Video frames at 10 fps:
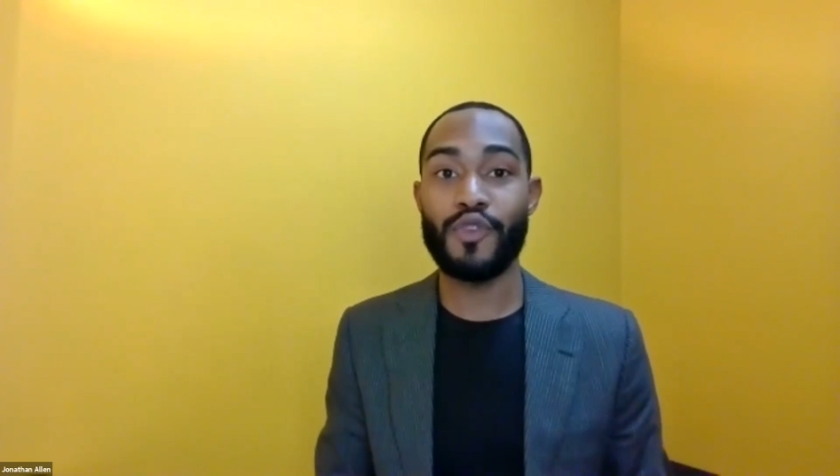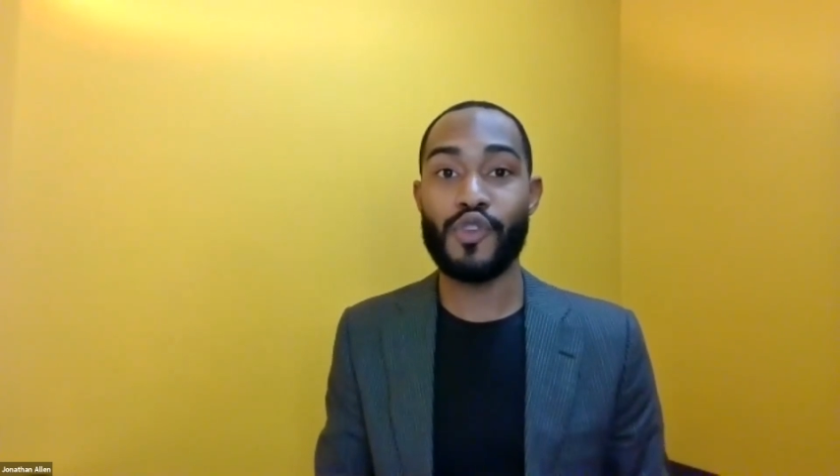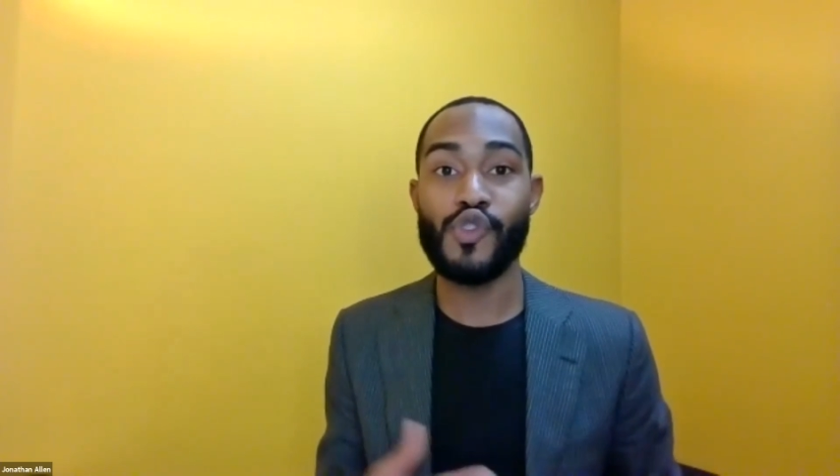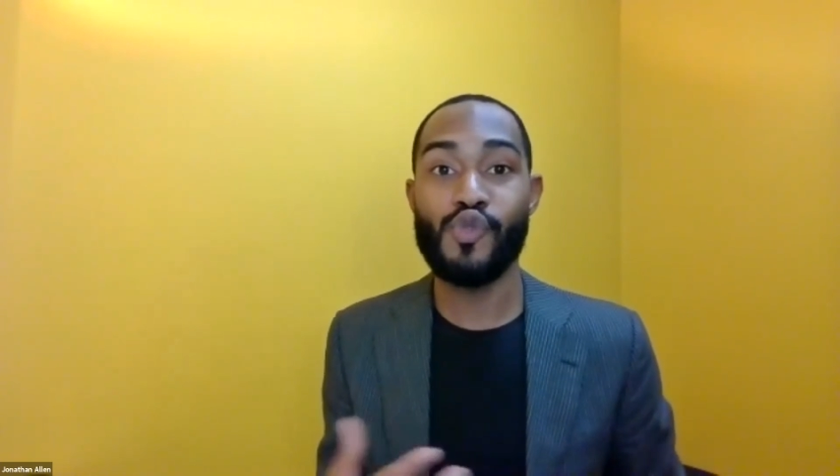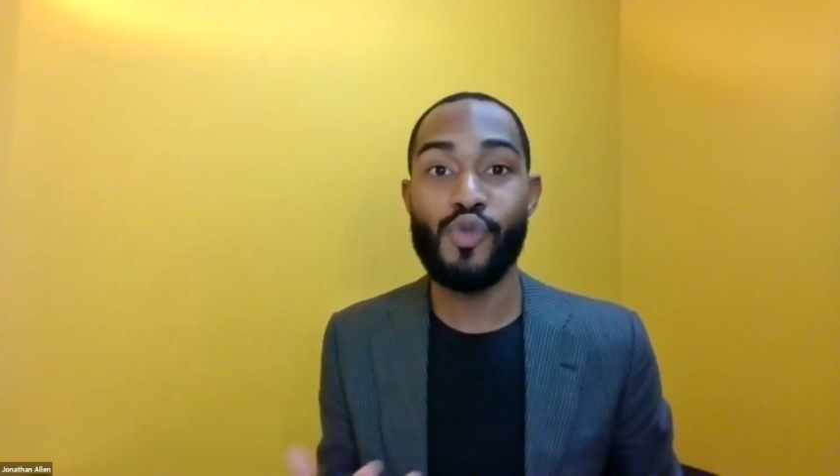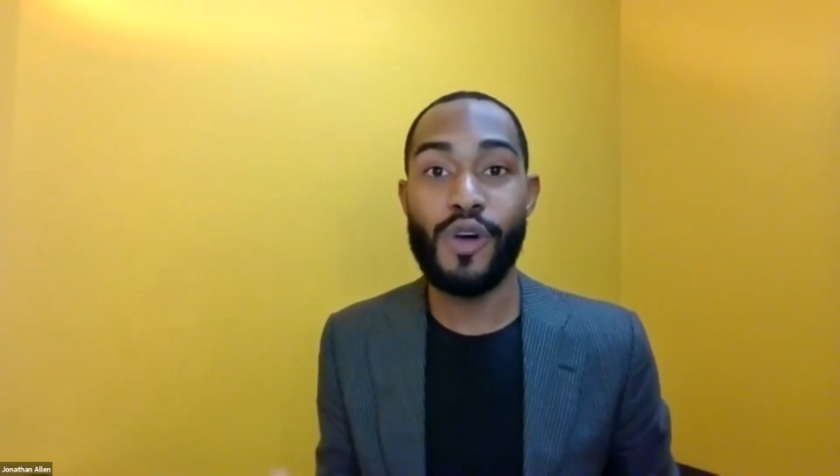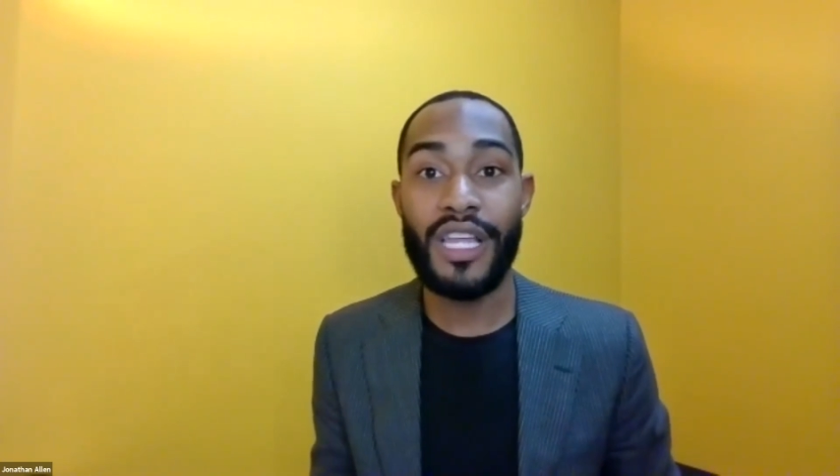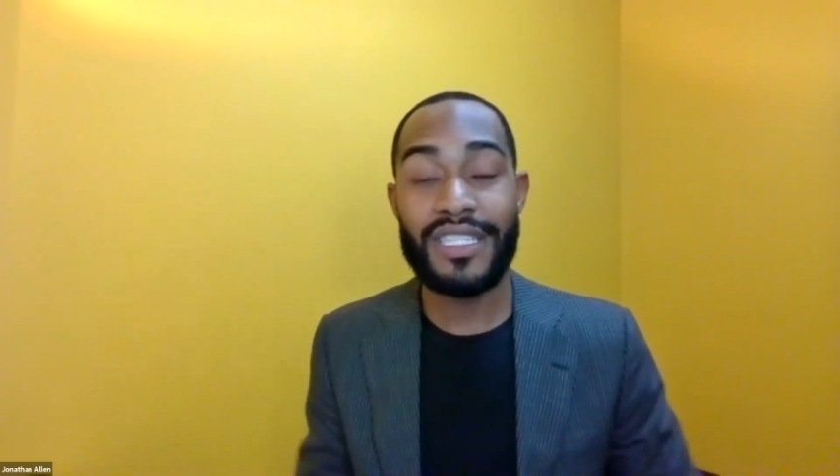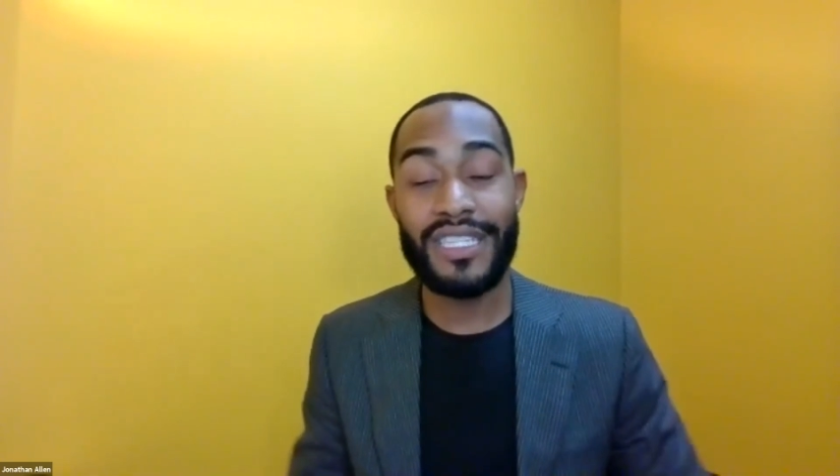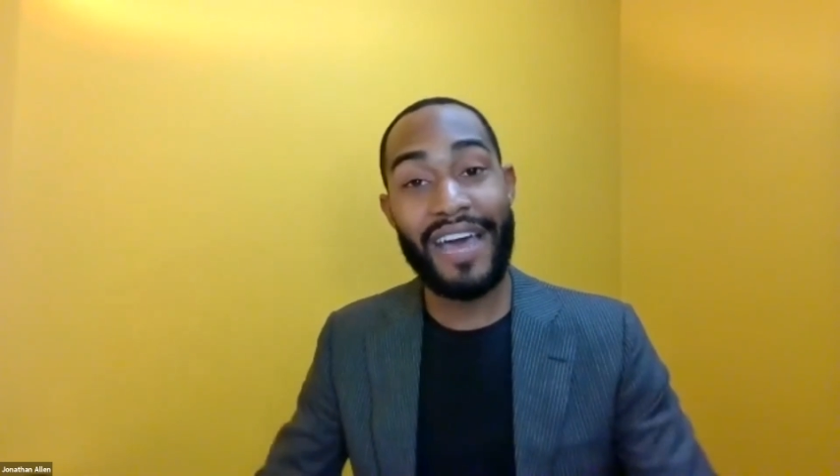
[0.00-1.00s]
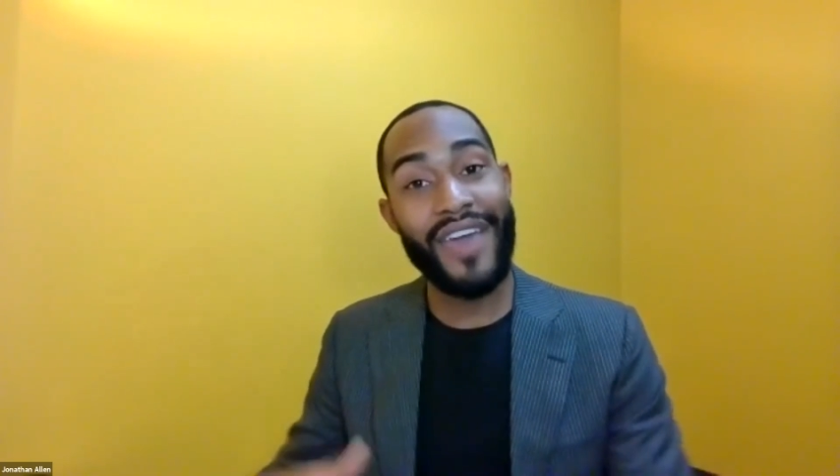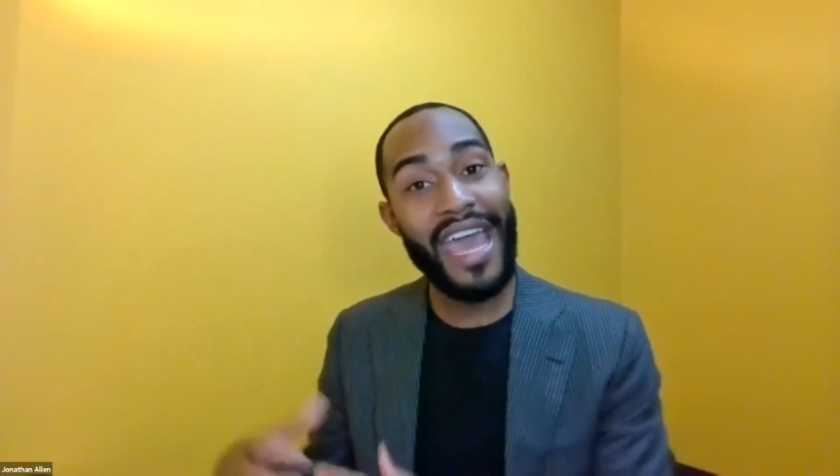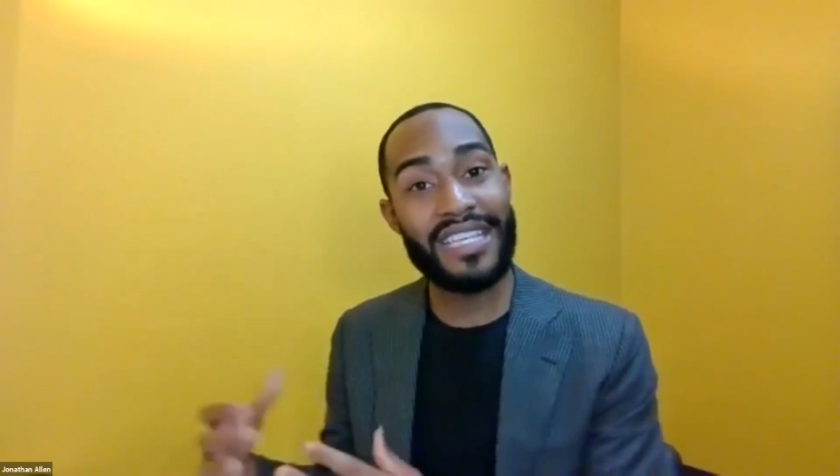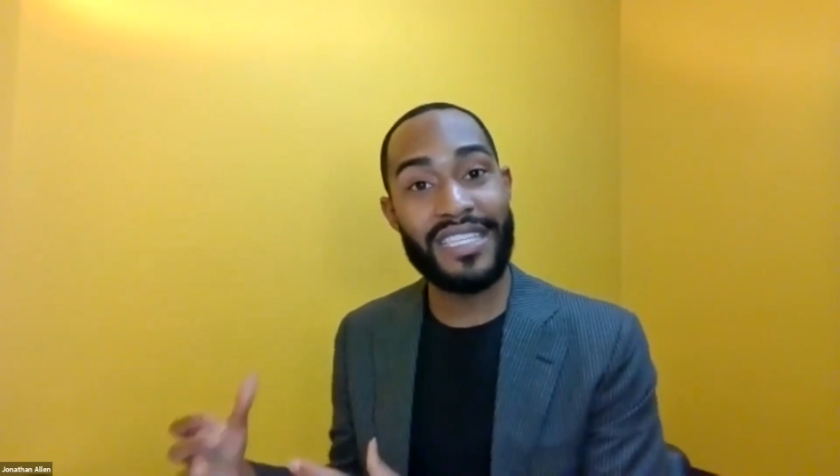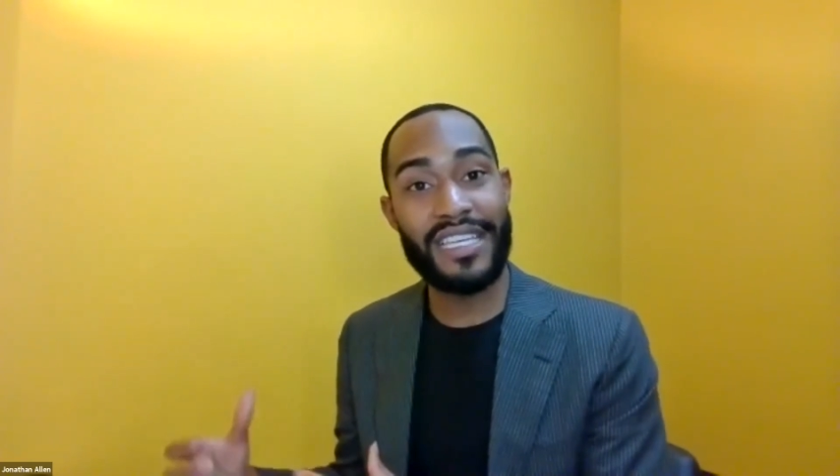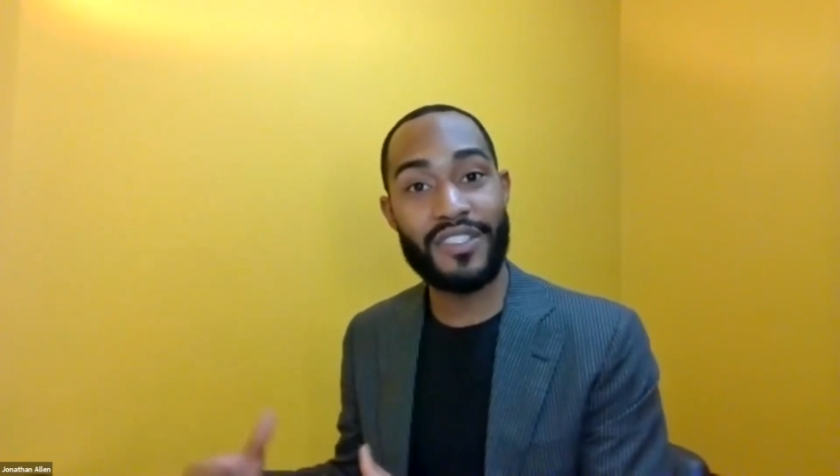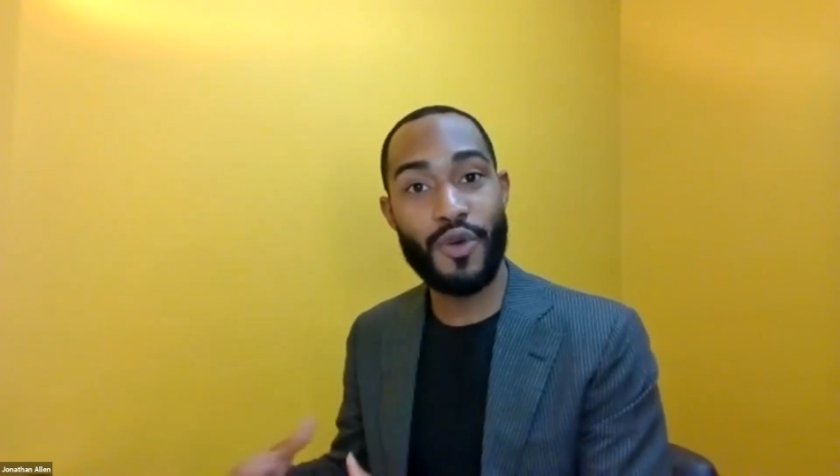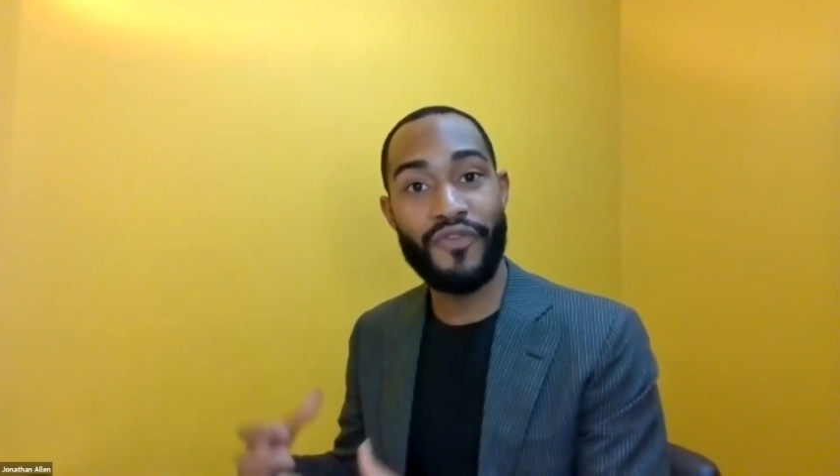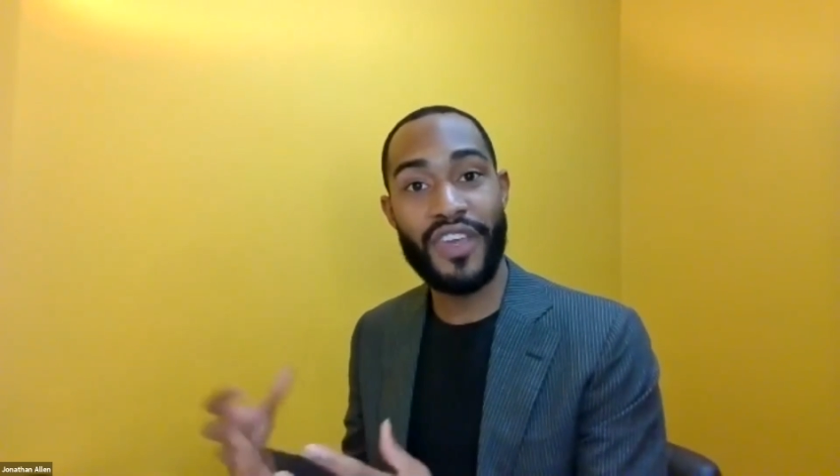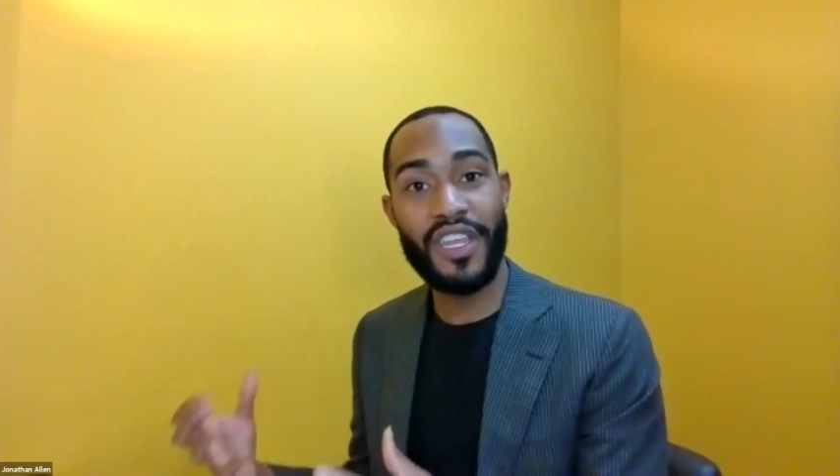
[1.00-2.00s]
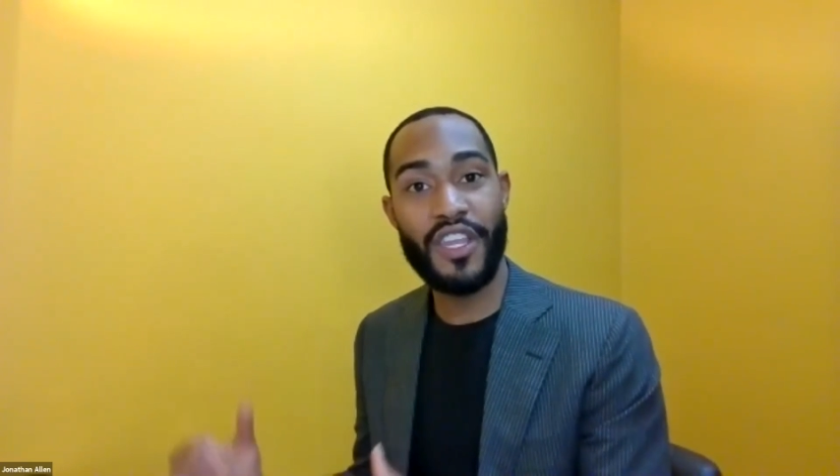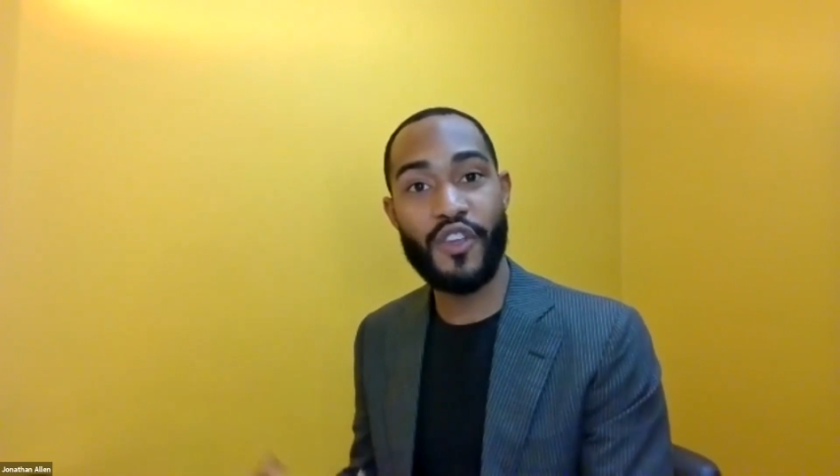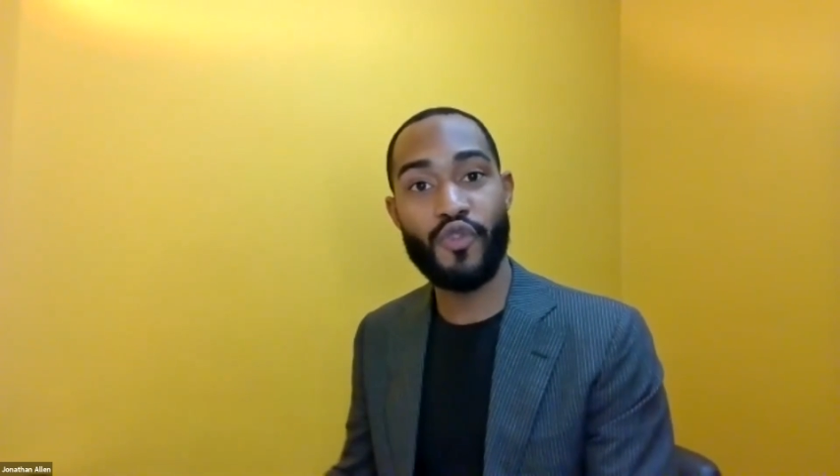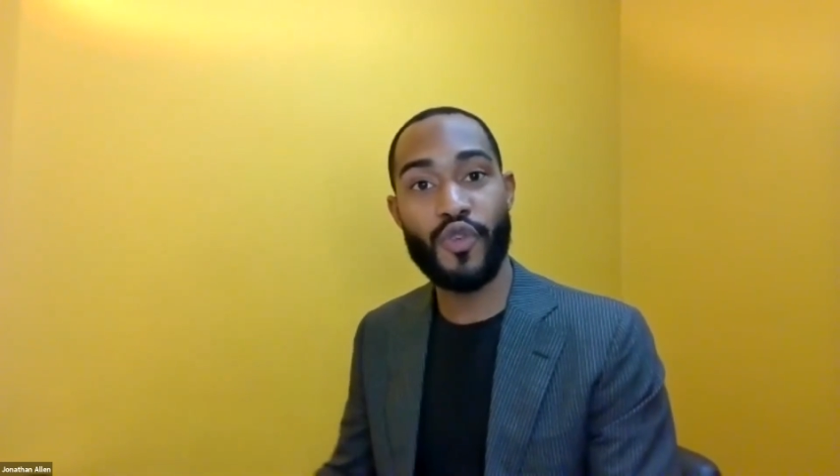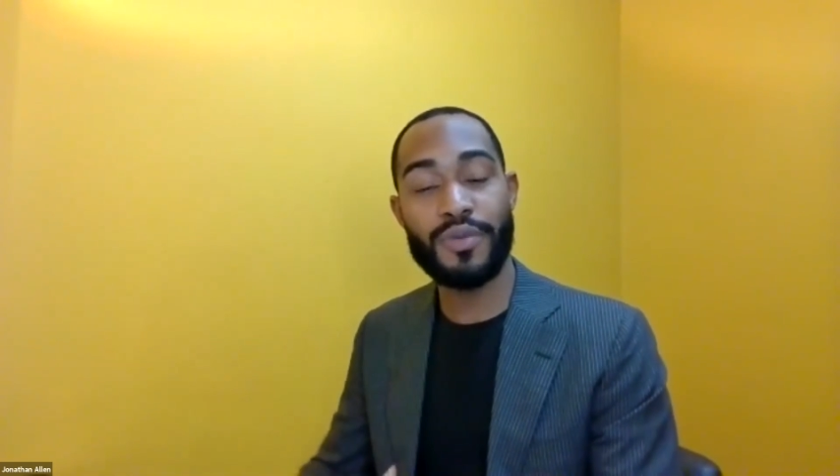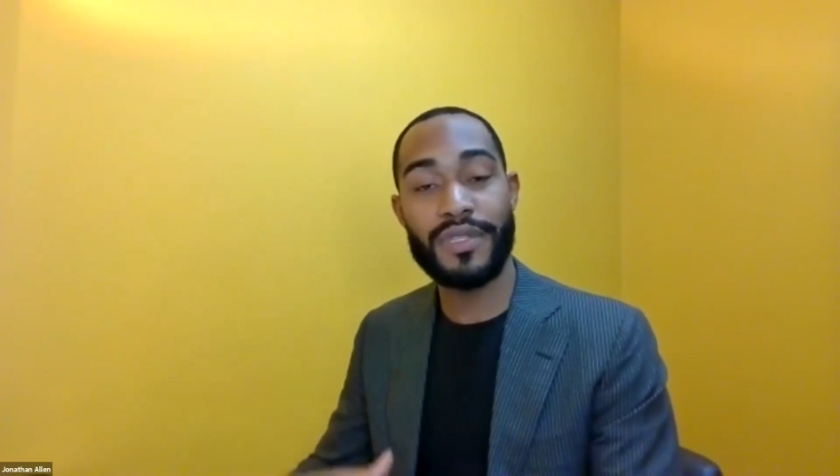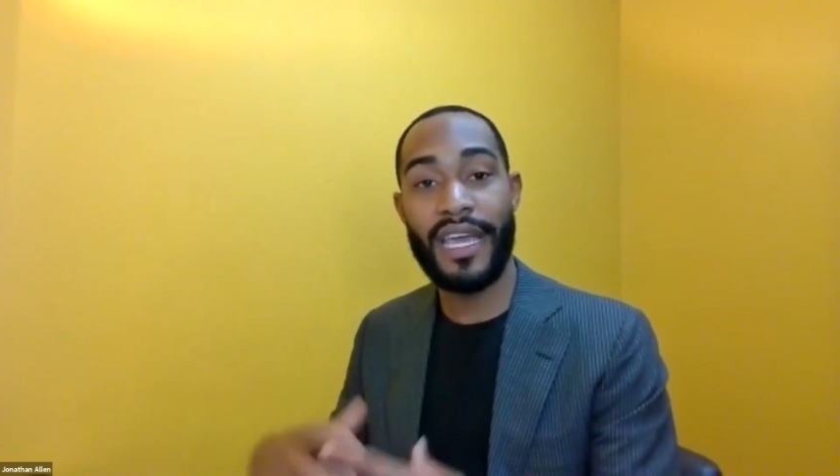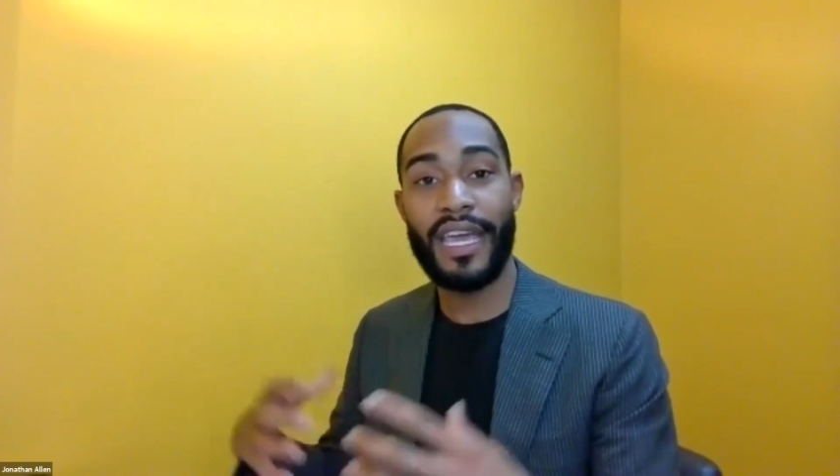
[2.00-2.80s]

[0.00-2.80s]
Do you want to have access to affinity groups